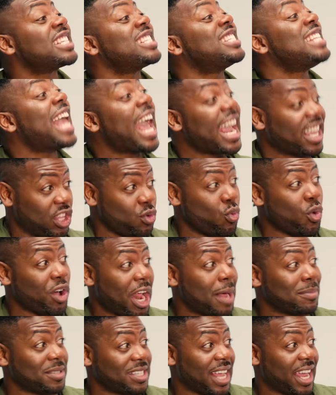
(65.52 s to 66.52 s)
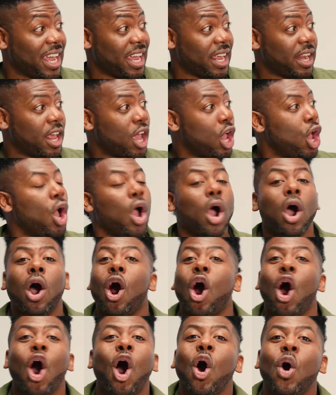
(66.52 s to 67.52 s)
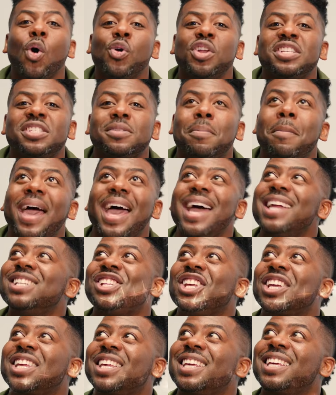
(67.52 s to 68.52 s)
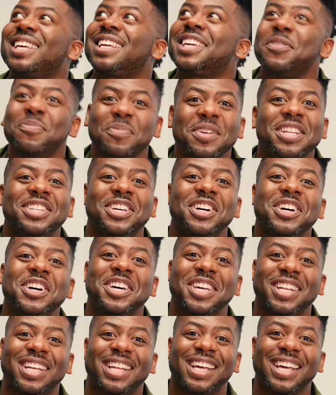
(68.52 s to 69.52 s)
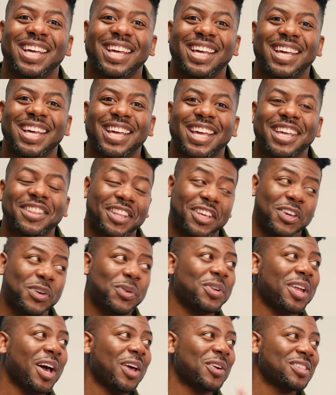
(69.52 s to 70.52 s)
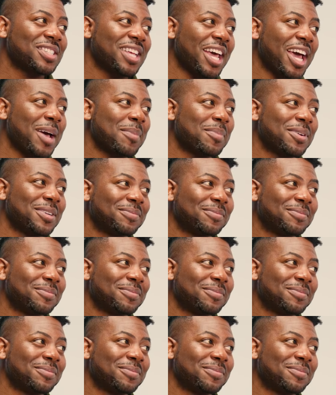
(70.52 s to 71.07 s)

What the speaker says: exactly what I'm saying. All this magic can be done in the Hilton Honors app.